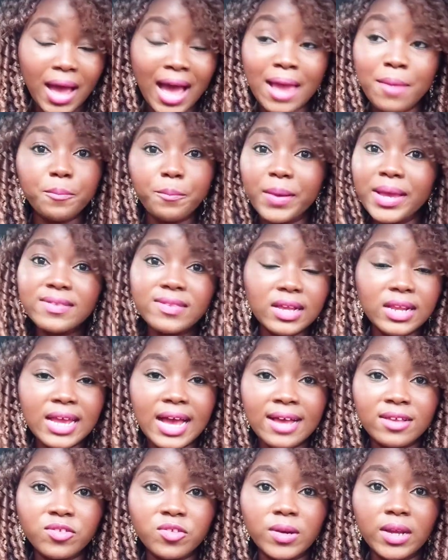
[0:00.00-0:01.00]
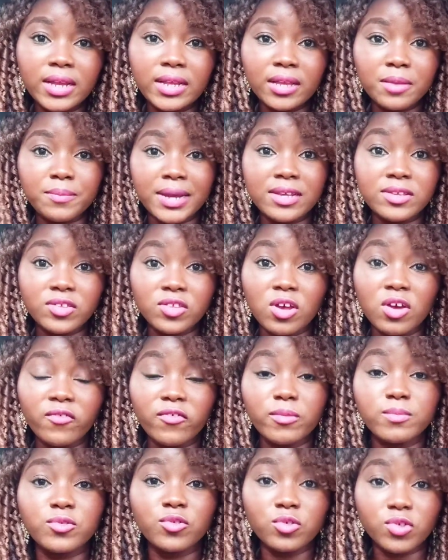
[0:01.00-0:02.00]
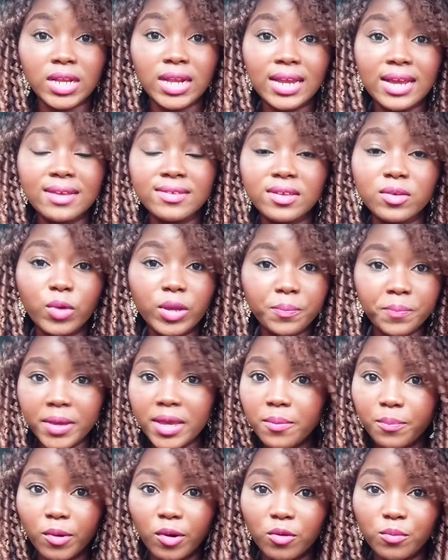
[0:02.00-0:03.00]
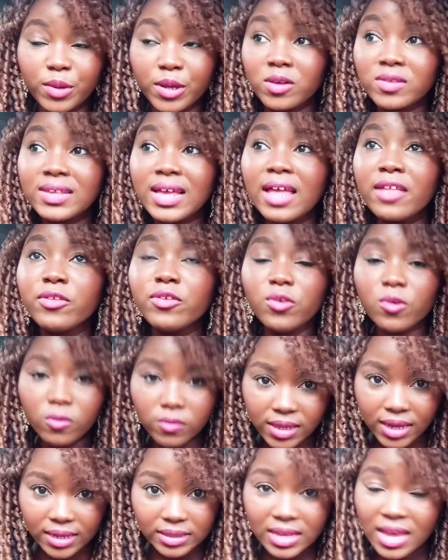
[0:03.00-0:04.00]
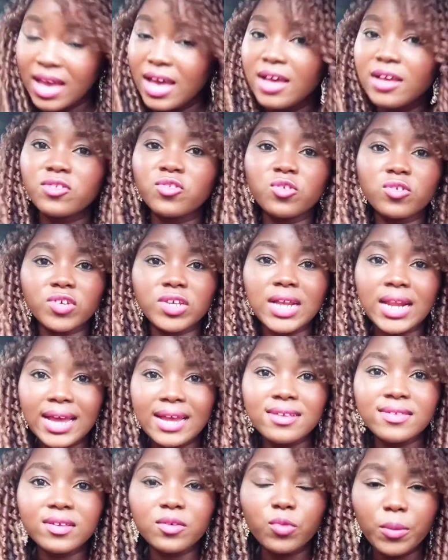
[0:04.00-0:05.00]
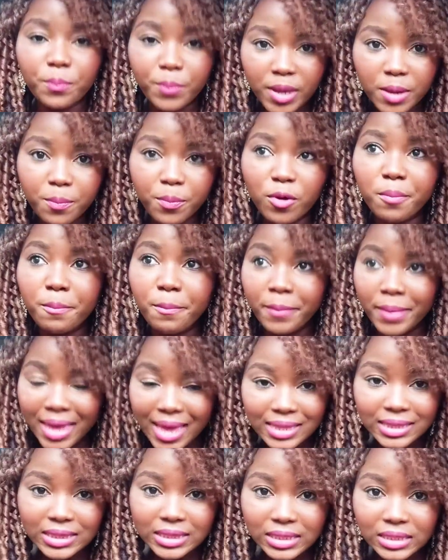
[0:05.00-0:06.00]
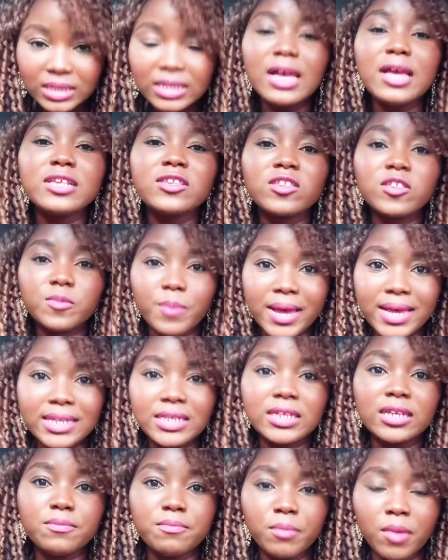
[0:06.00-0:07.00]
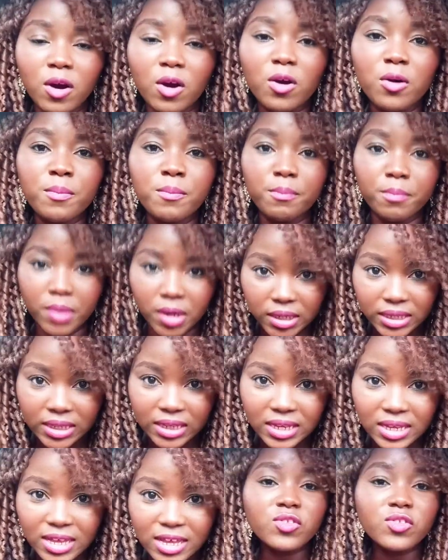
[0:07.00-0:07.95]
I basically isolated myself from socializing with people because I knew that socializing with people meant spending more money.